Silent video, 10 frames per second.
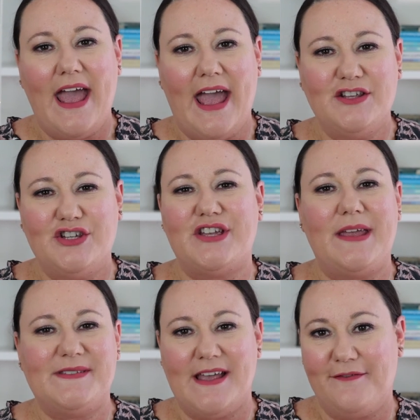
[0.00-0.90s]
and
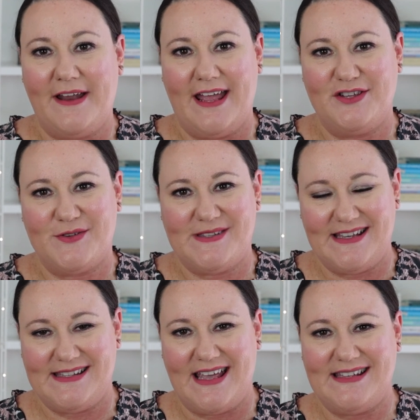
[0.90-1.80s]
shapes our financial
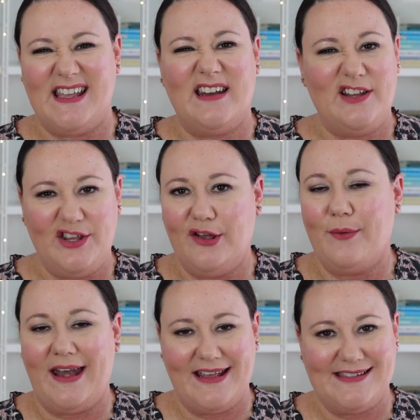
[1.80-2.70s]
success in a new
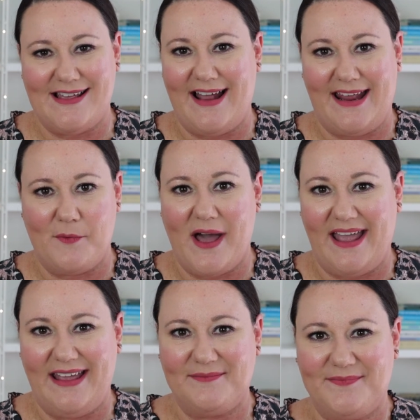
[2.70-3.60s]
and exciting
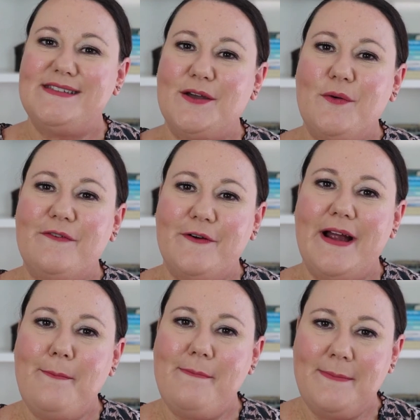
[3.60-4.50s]
way. So for
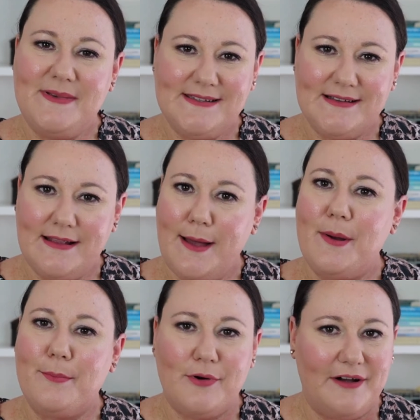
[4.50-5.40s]
our Members
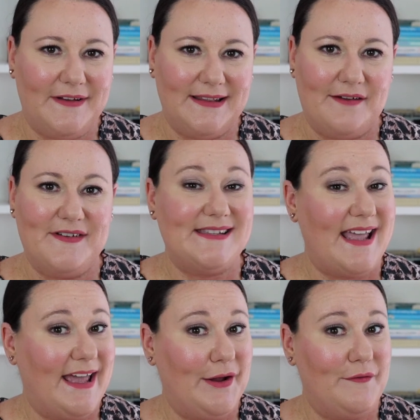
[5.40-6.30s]
Club Profit Lovers,
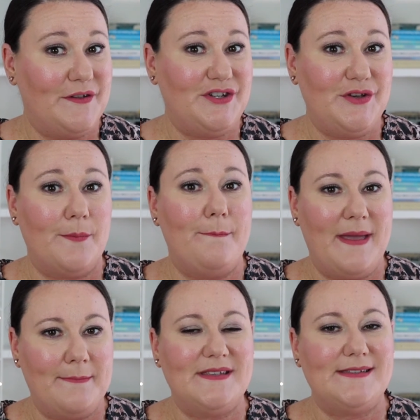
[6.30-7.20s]
head over to your
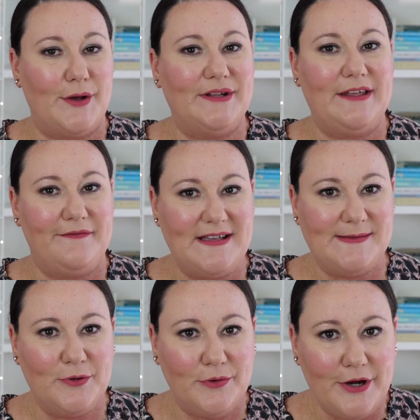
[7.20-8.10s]
members only
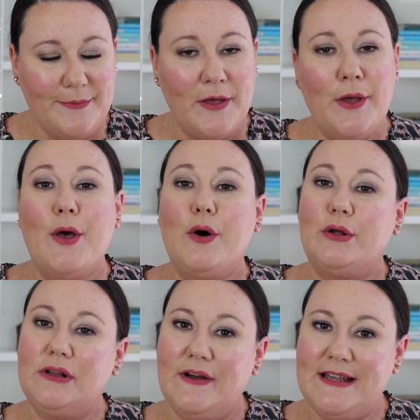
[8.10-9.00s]
Facebook group
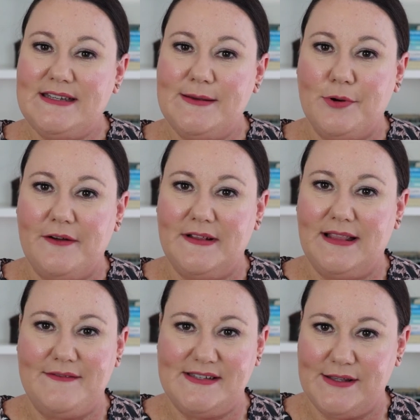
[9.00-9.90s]
or log into the Profit
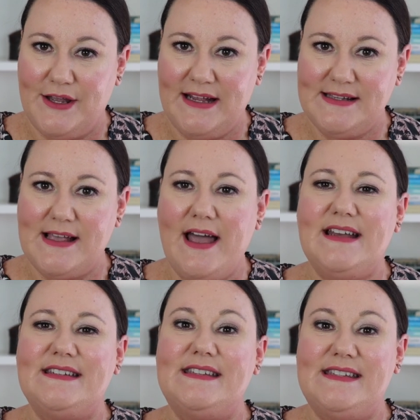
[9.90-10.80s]
Lovers learning
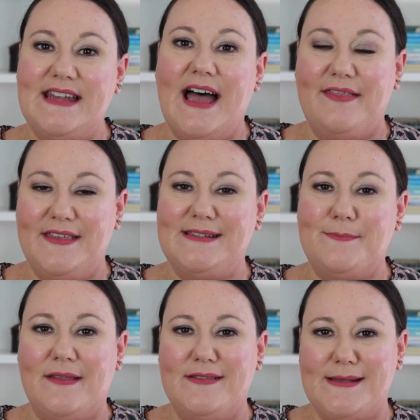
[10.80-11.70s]
site to start this
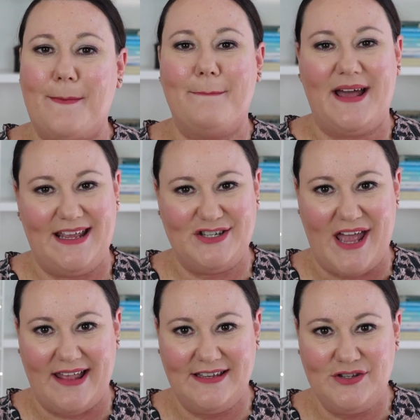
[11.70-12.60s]
month's money
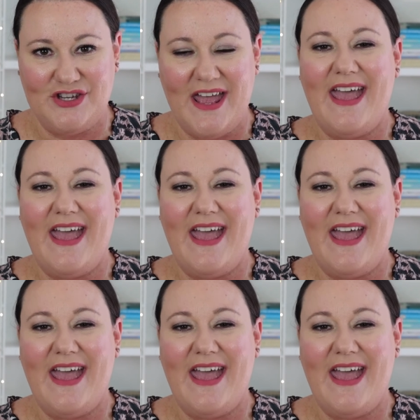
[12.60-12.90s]
challenge